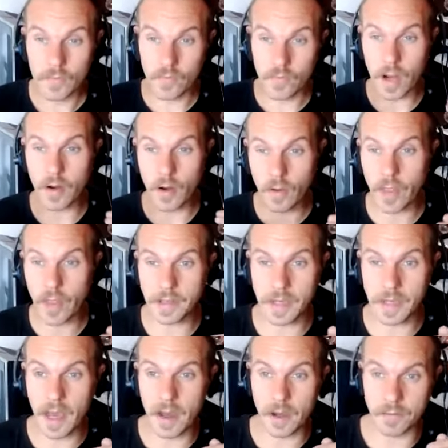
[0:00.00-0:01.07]
Write all that
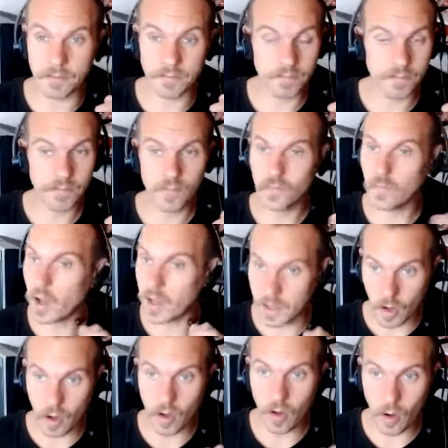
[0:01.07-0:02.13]
down.
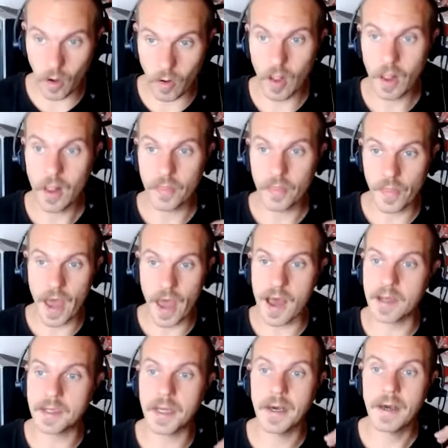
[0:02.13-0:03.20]
Write all
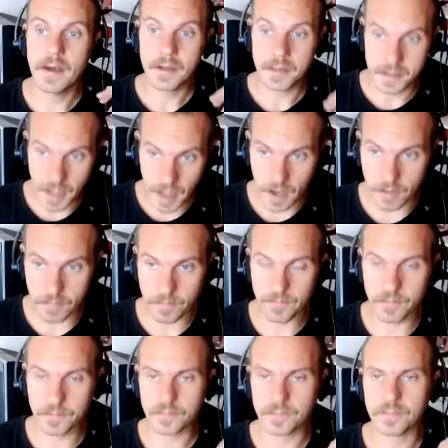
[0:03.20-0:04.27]
that down.
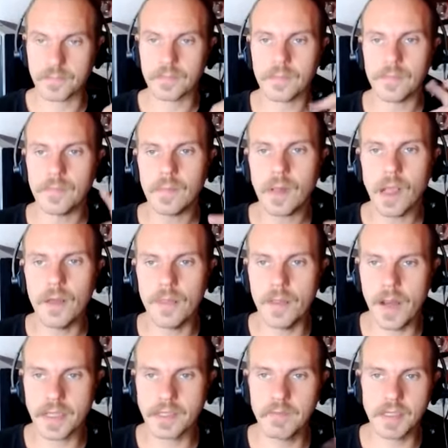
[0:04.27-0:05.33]
The
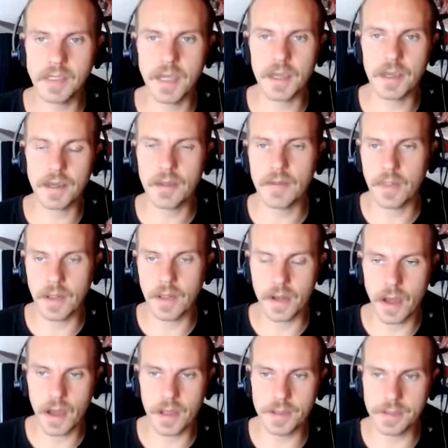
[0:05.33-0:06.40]
next mistake that
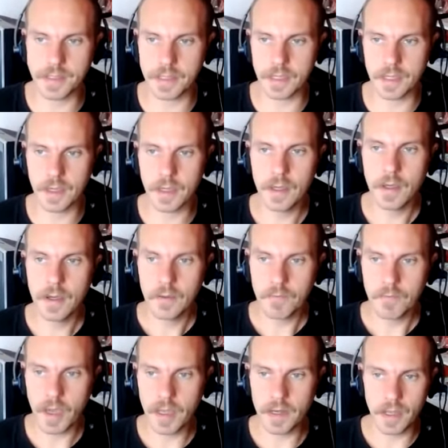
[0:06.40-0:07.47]
I see
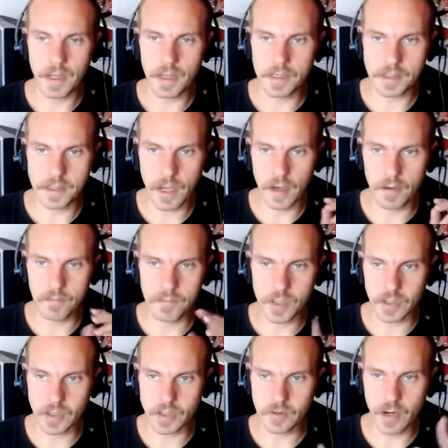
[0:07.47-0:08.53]
made is
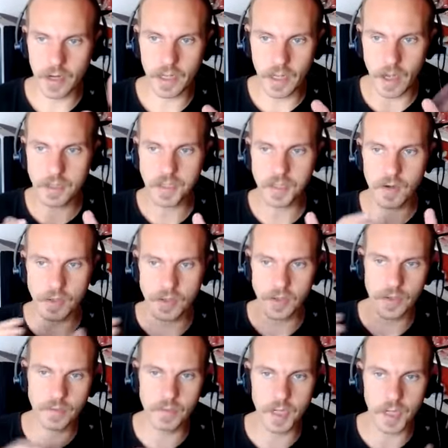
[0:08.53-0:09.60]
during training,
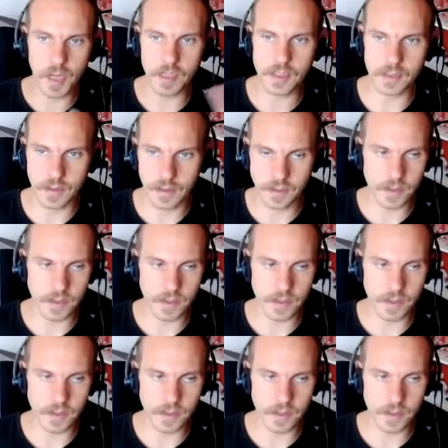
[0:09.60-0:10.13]
unstructured communication.